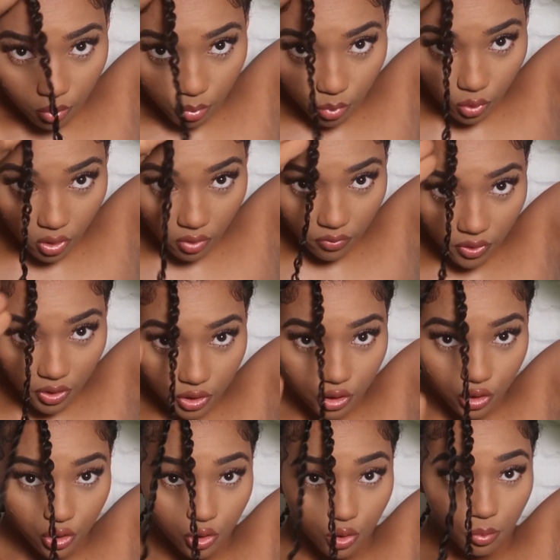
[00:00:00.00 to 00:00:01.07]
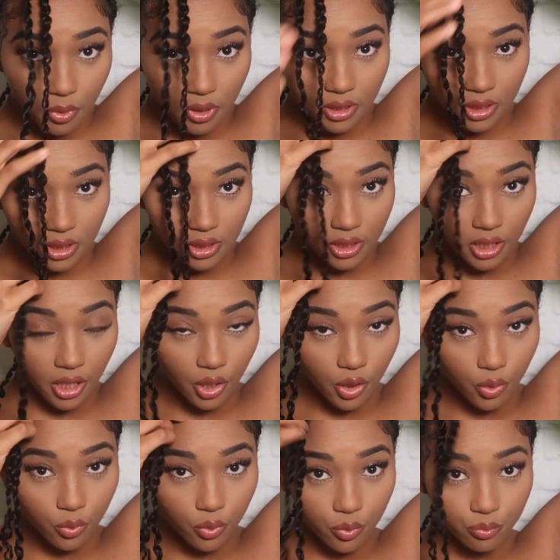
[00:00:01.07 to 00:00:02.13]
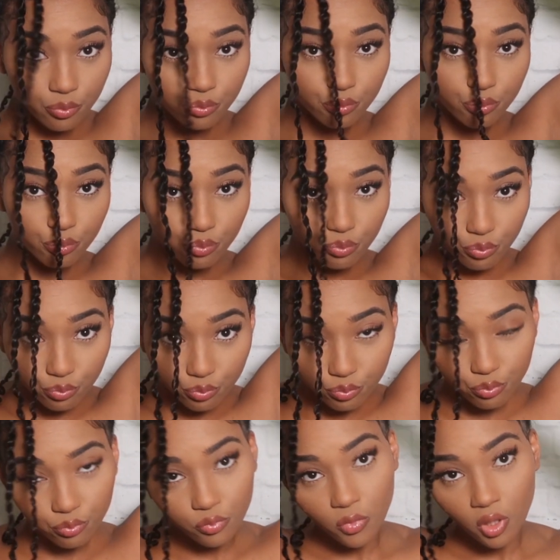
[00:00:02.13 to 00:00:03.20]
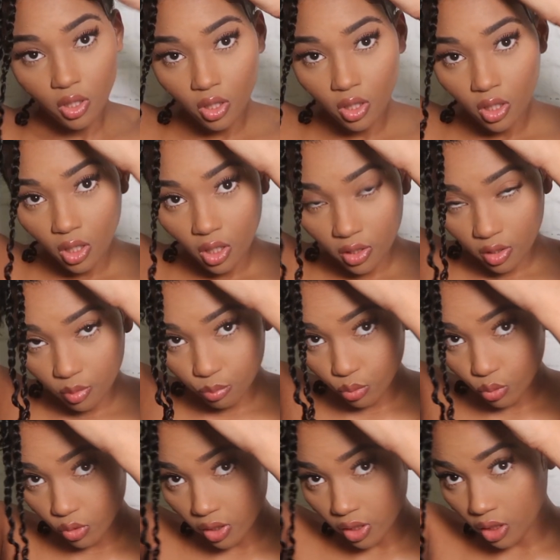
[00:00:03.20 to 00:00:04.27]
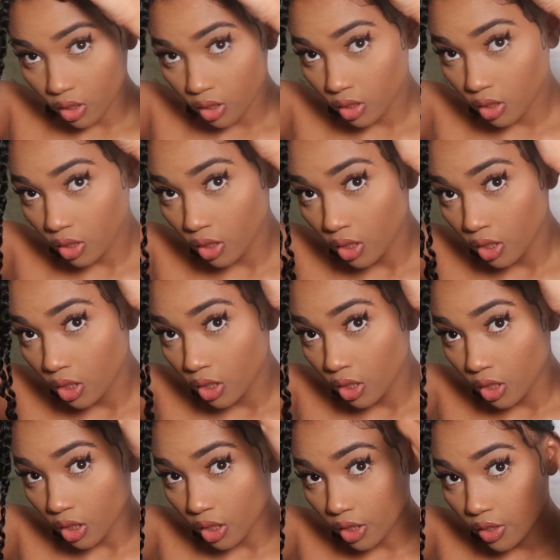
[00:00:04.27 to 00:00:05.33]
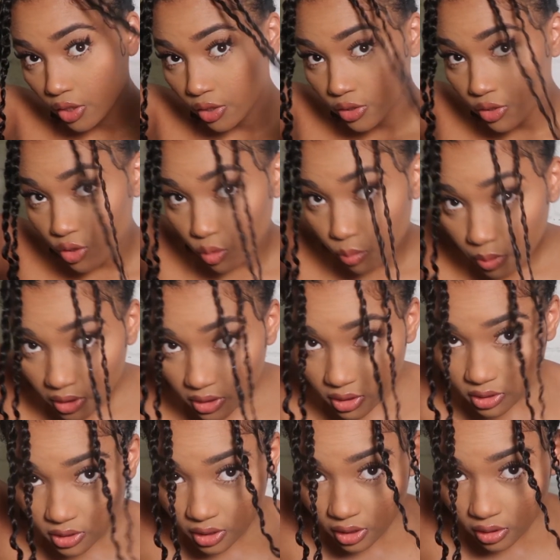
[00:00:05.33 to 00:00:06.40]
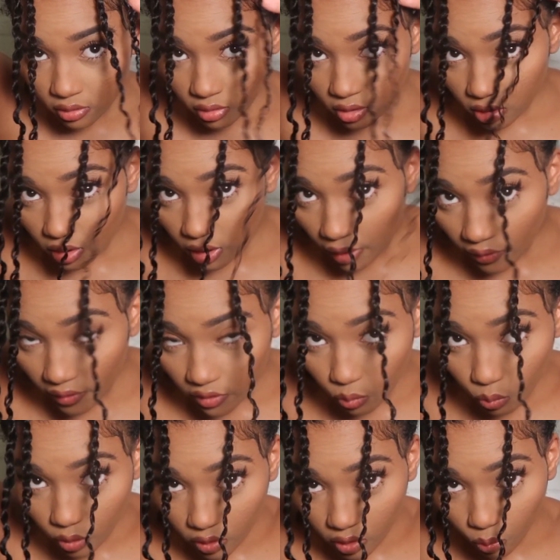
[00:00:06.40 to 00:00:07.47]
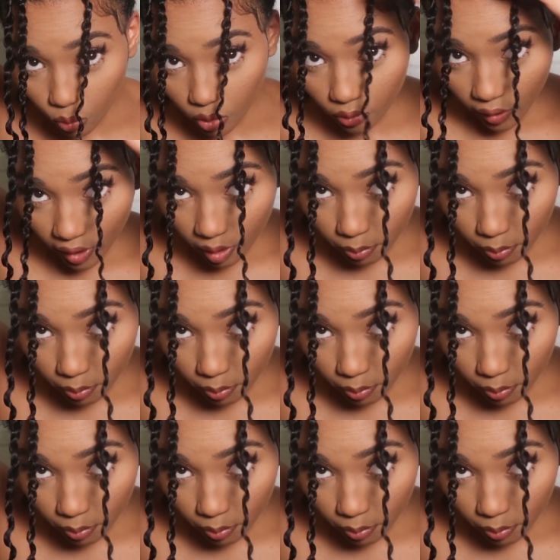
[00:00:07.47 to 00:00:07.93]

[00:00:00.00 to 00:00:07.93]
Pull the first 2 pieces down. And then pull the other 2 pieces down. Not this one, the one right